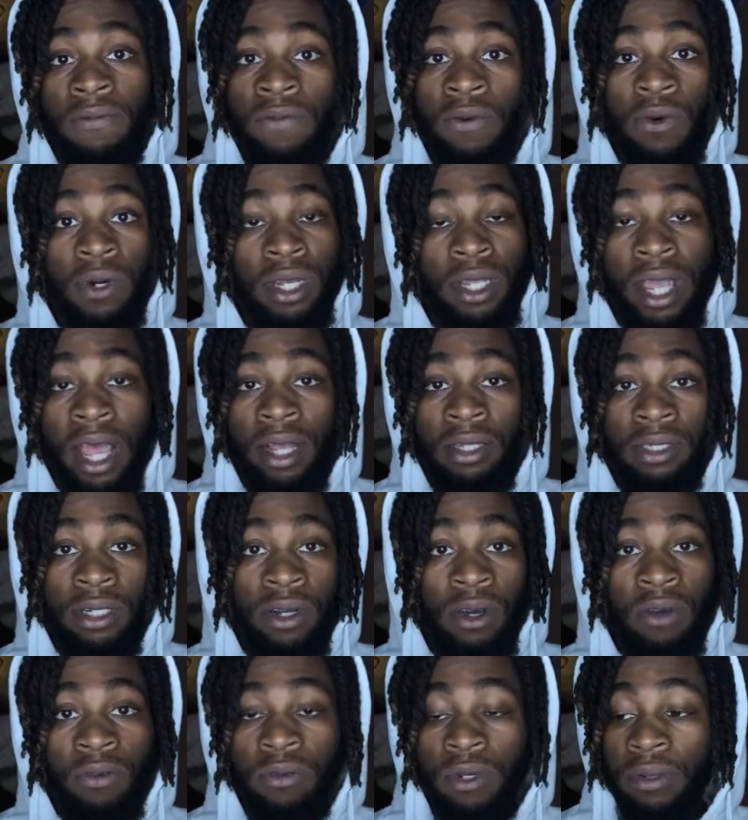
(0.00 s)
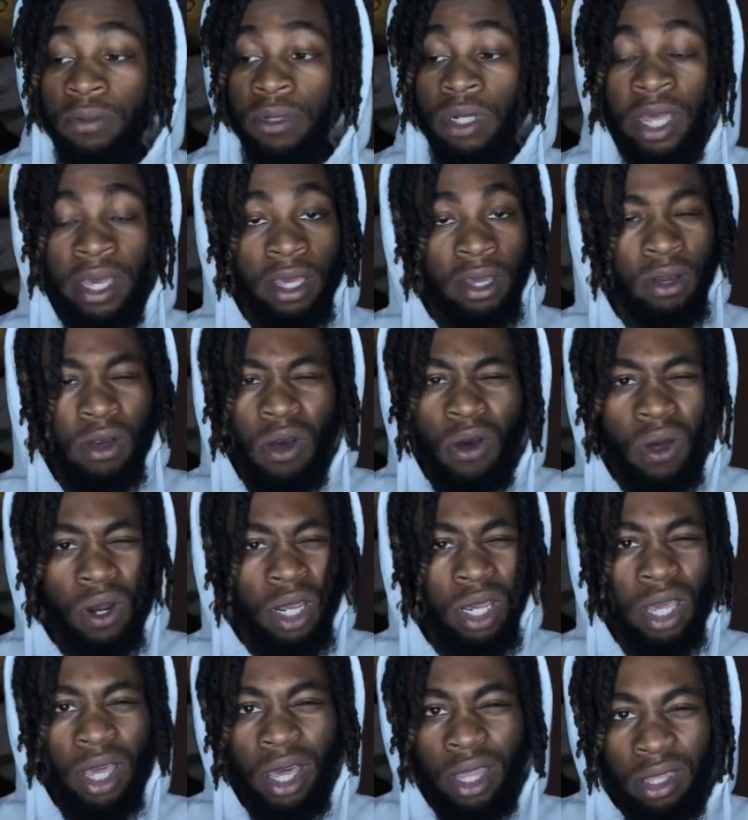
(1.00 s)
forty thousand up, ripped like all
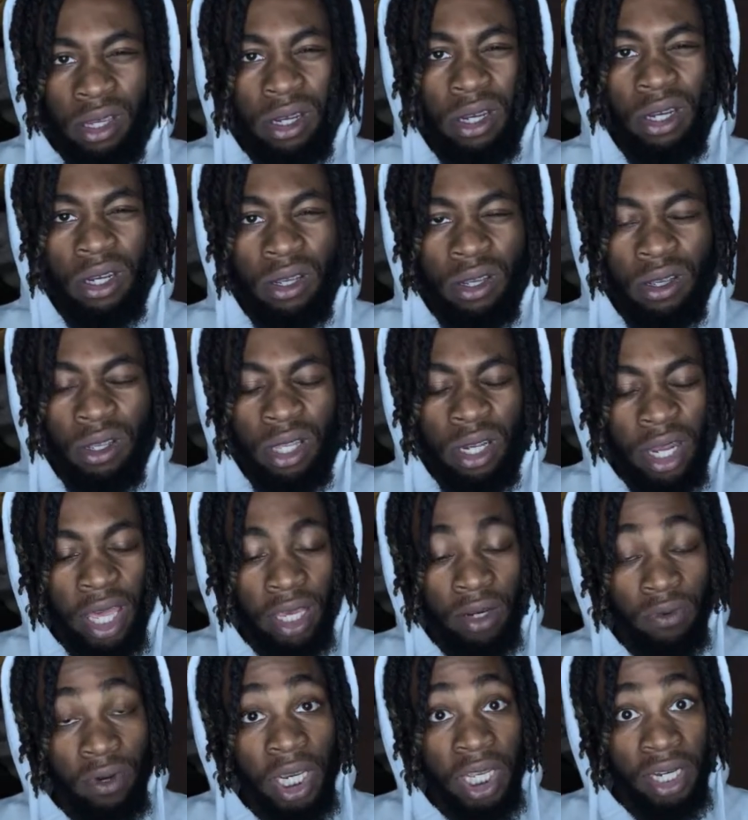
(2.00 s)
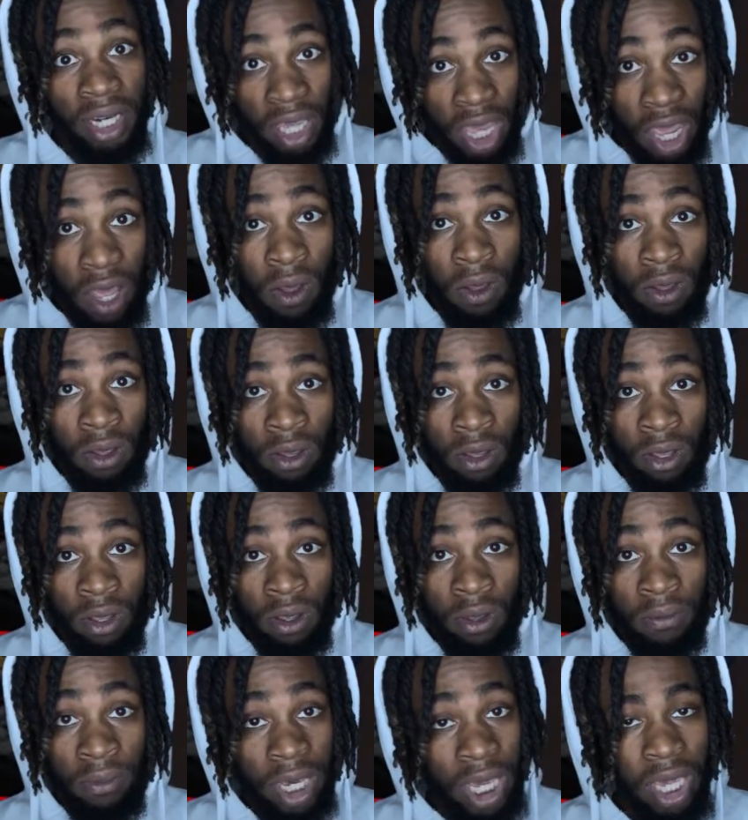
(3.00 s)
together, like right now,
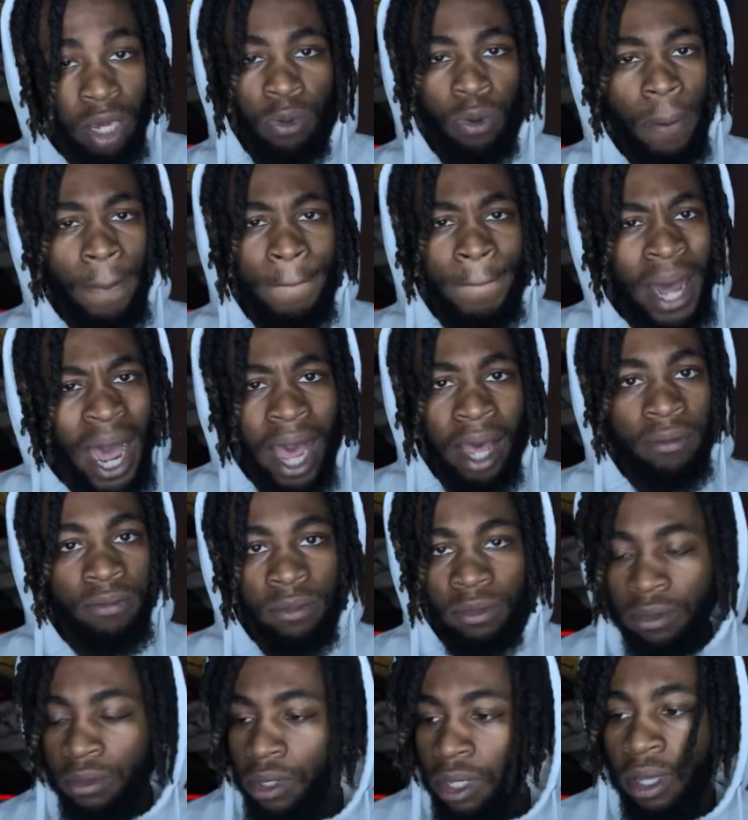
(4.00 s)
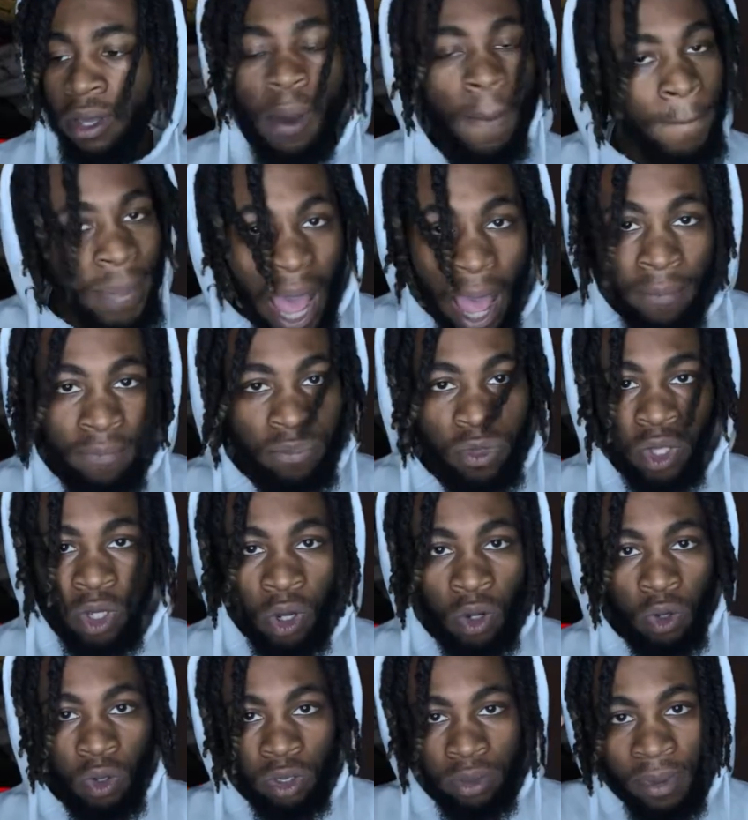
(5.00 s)
my head will pop
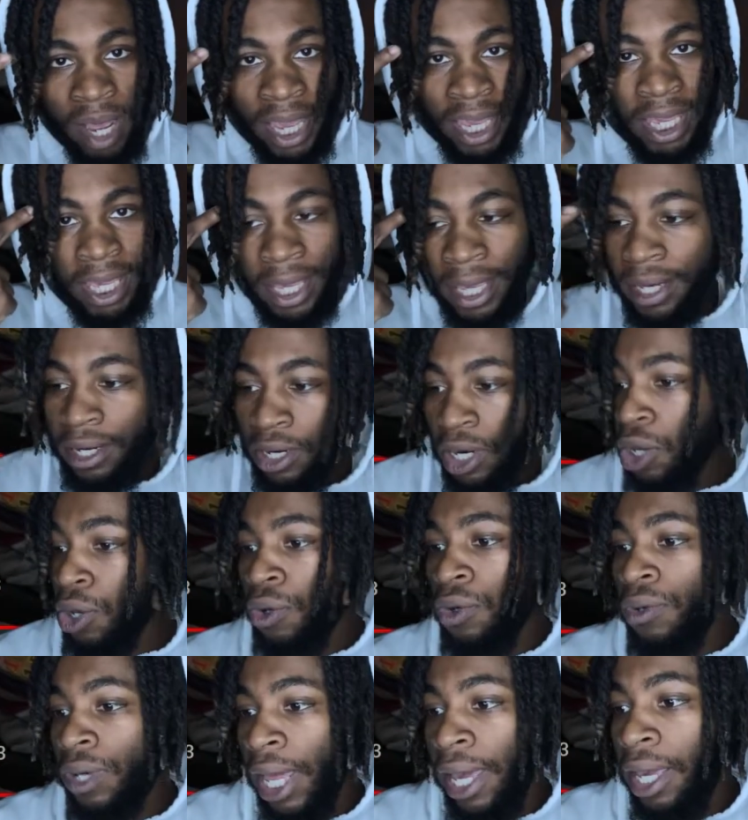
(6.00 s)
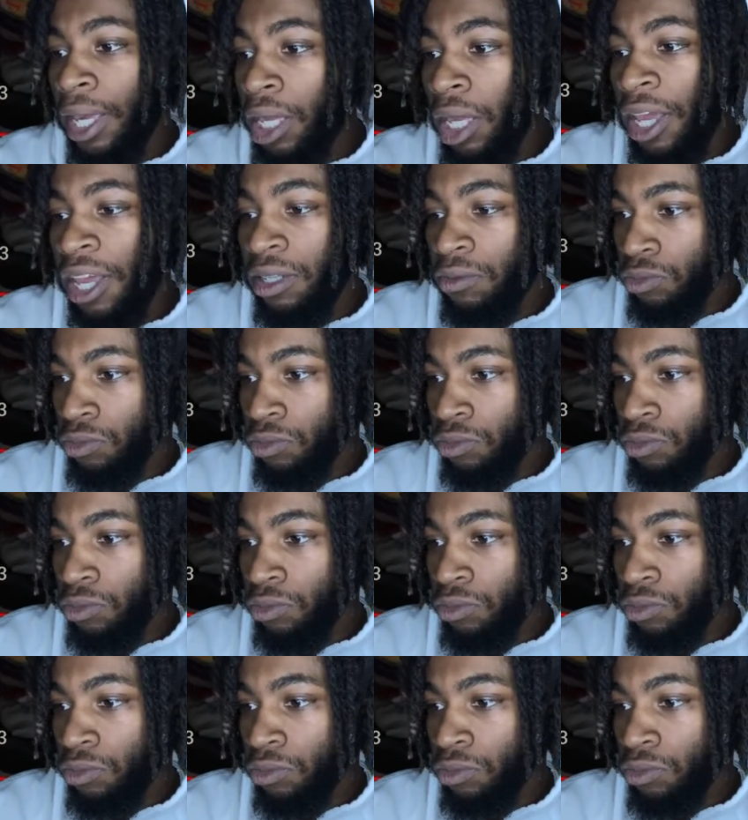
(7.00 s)
goes my head though. Like yeah.